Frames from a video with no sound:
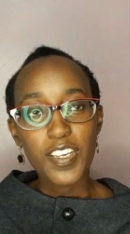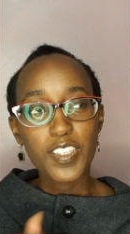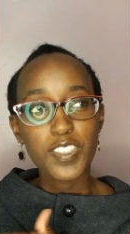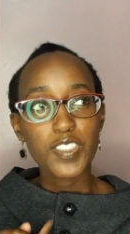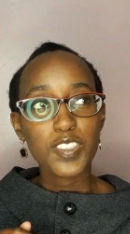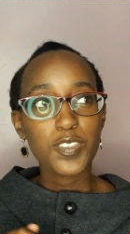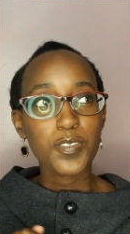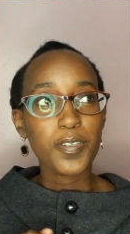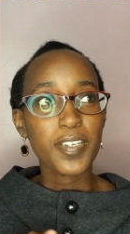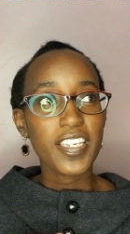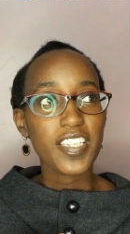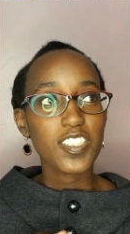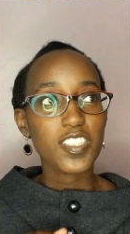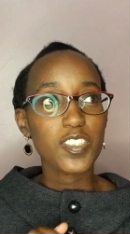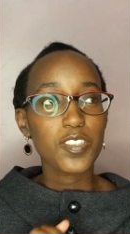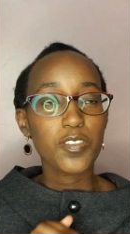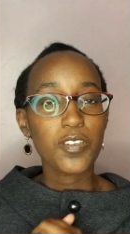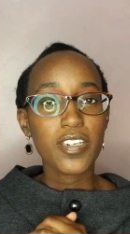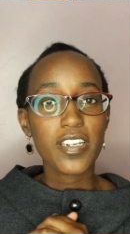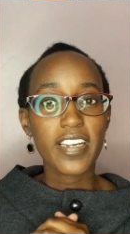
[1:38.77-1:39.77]
So
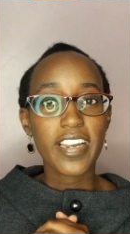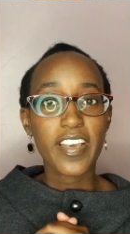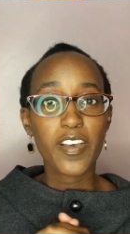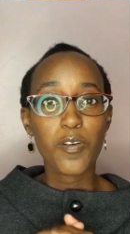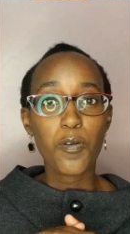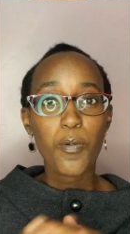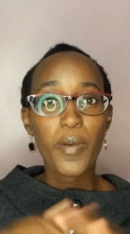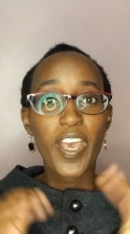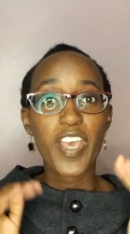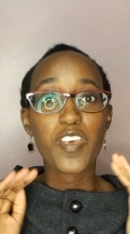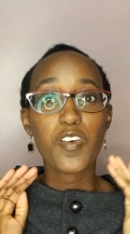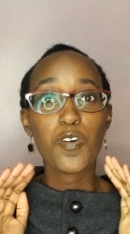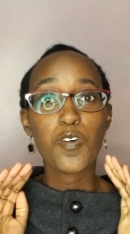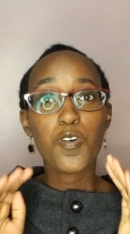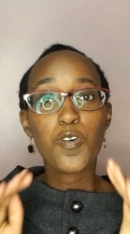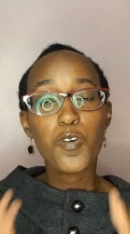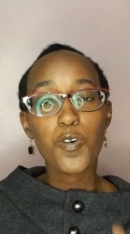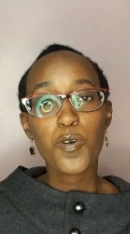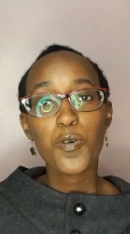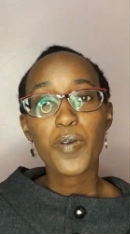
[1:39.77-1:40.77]
it's not like where you're
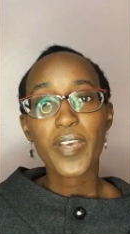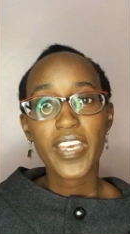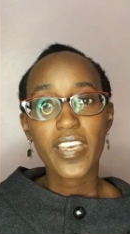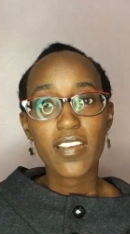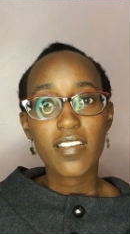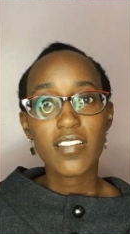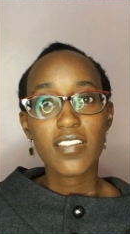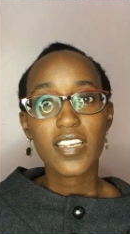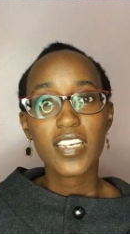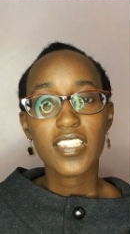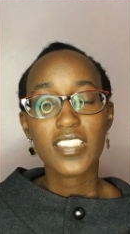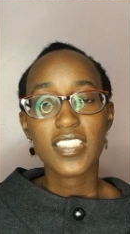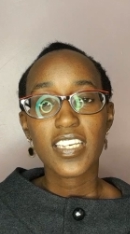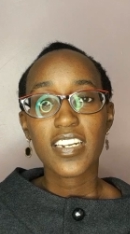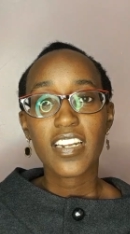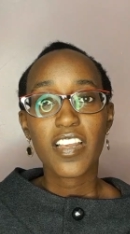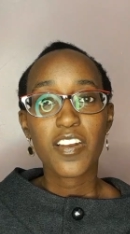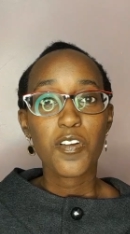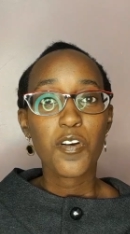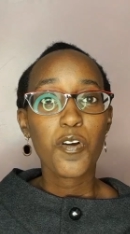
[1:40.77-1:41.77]
going is
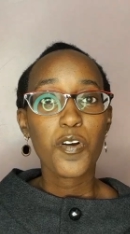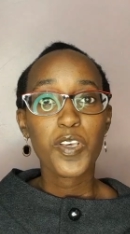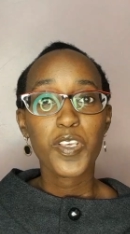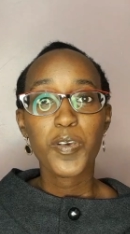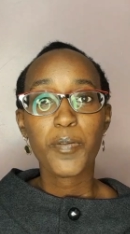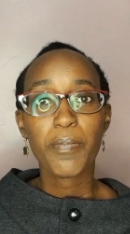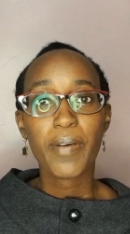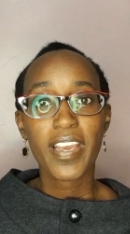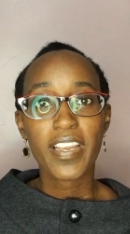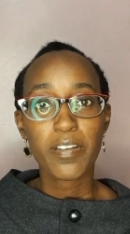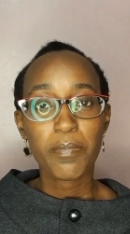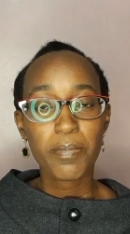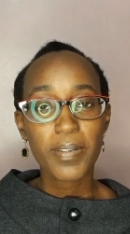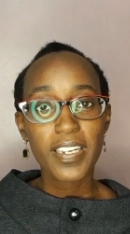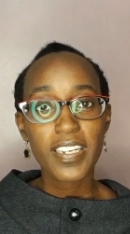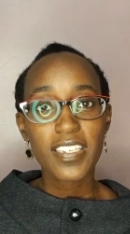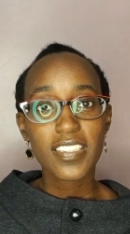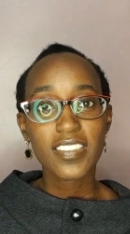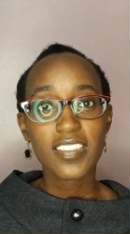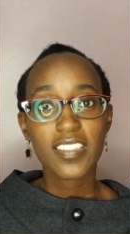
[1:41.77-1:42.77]
an unoccupied
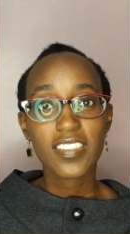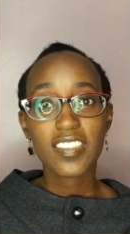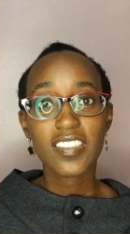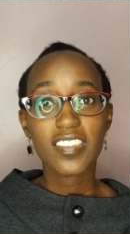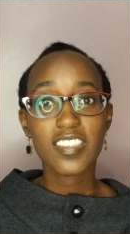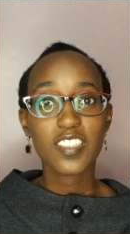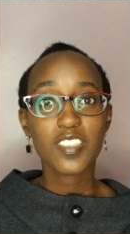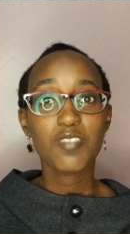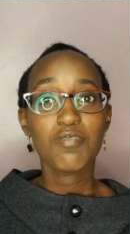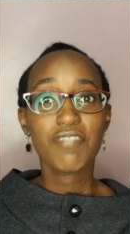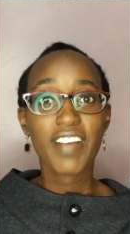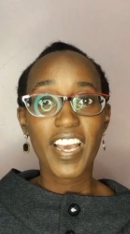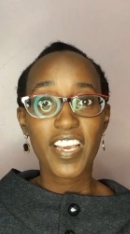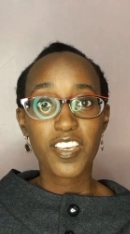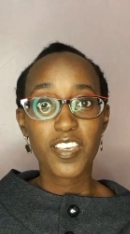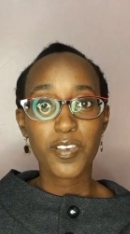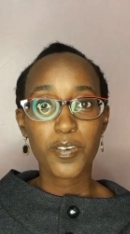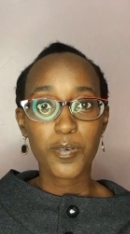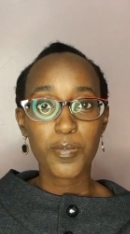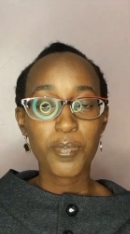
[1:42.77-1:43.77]
place. It's this
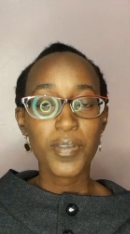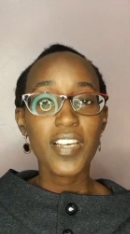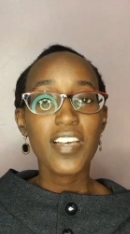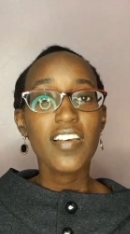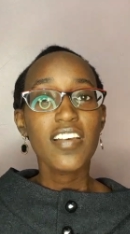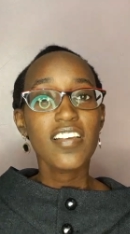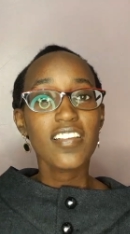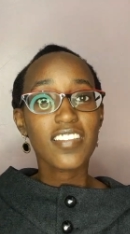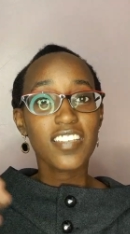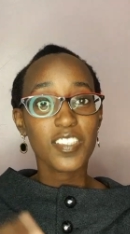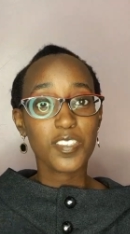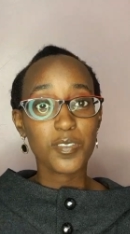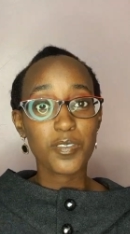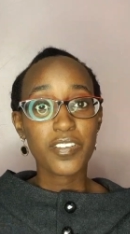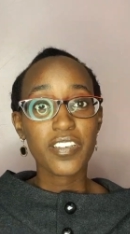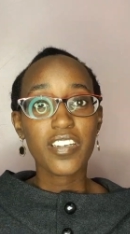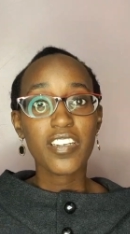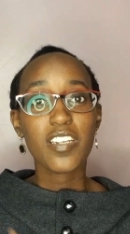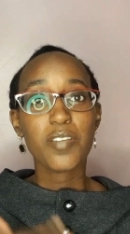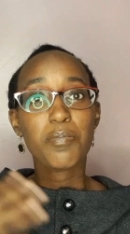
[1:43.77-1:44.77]
vacuum. There's
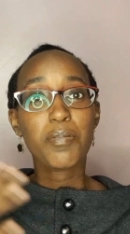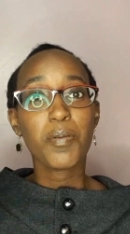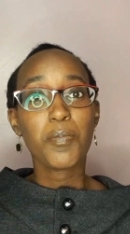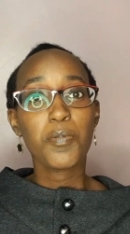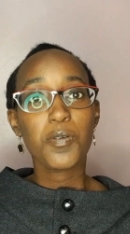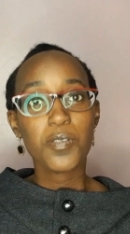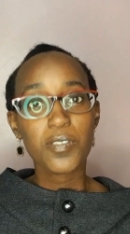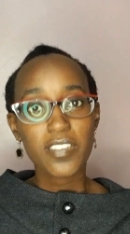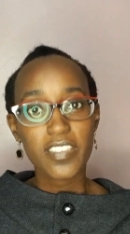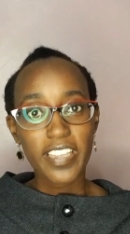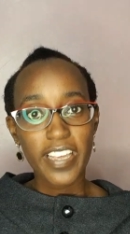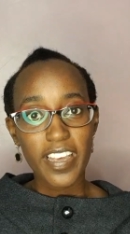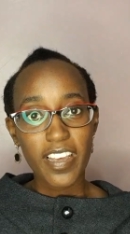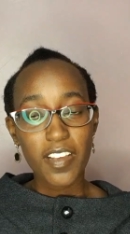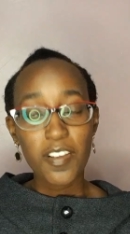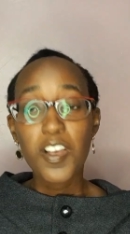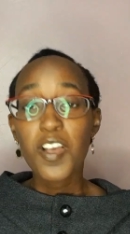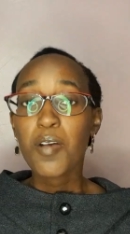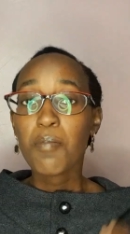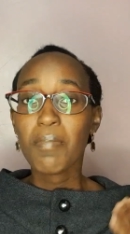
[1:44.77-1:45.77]
already people
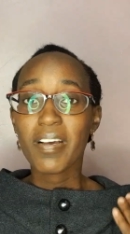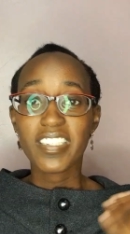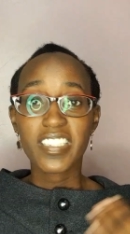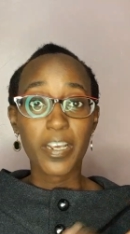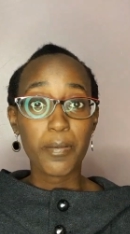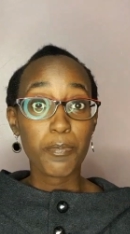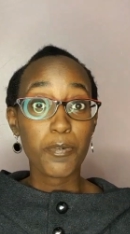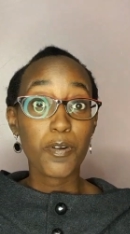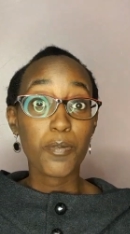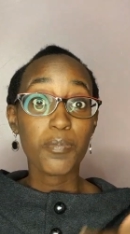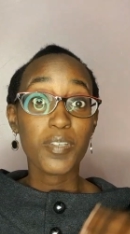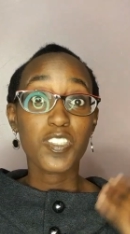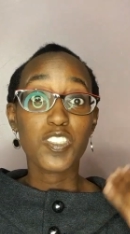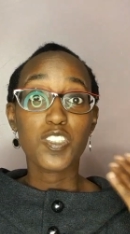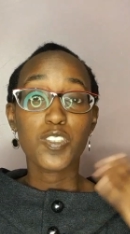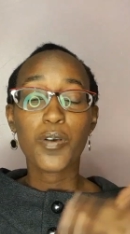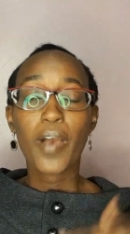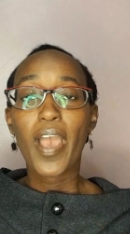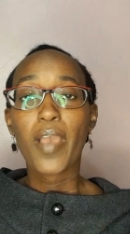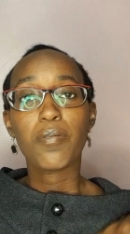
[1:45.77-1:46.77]
there, but I promise
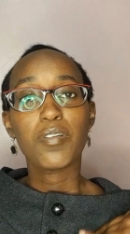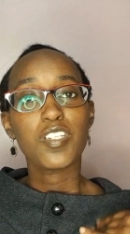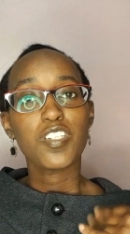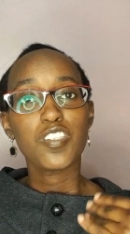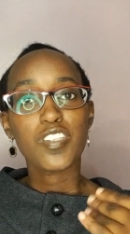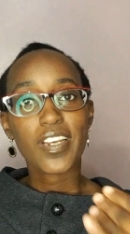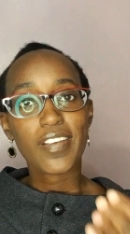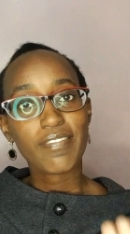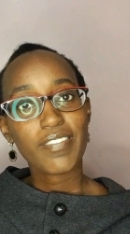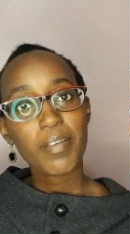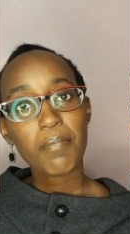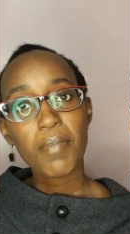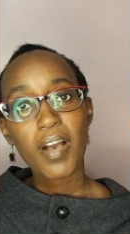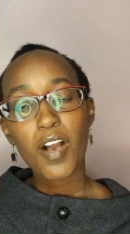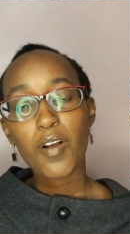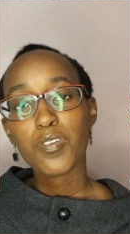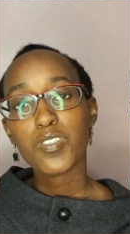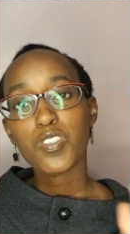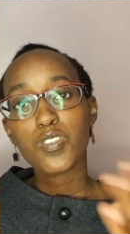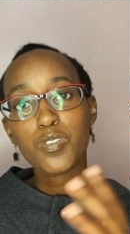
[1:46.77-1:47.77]
you I will drive them
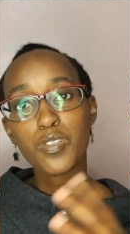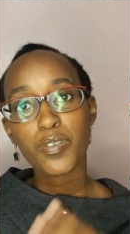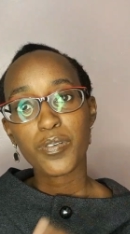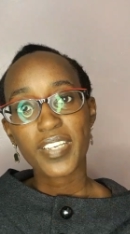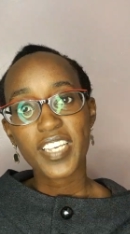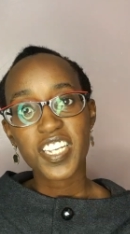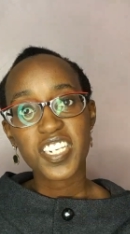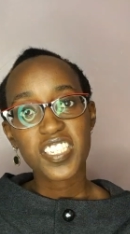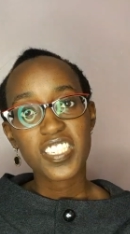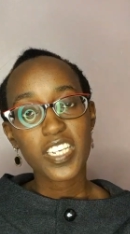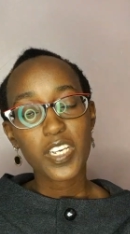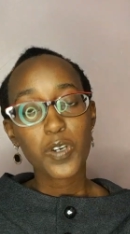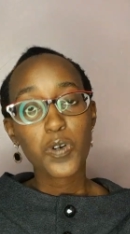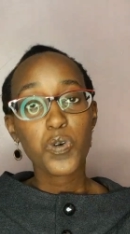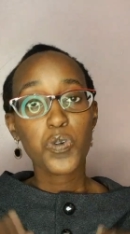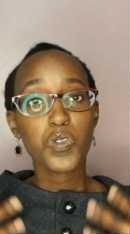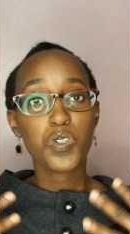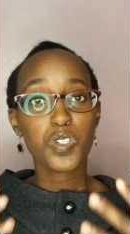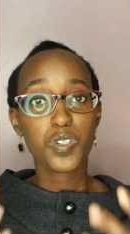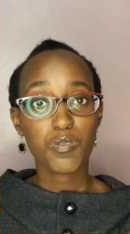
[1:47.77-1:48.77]
out so you can take
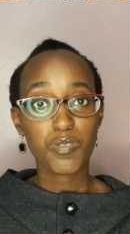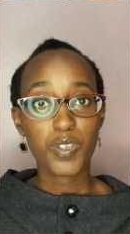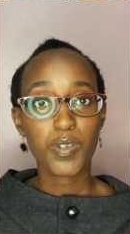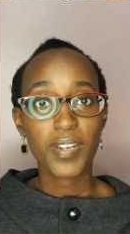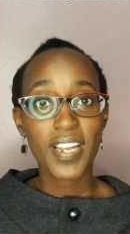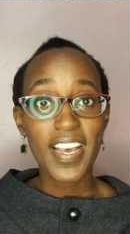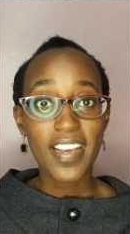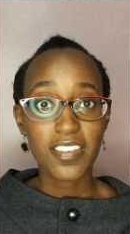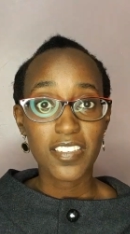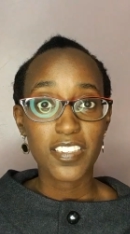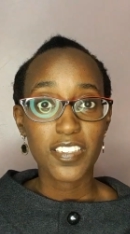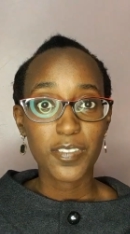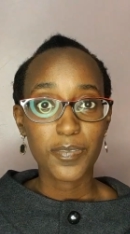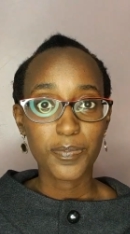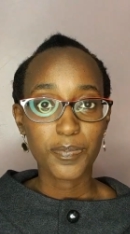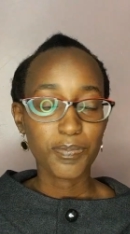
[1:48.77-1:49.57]
hold of your land.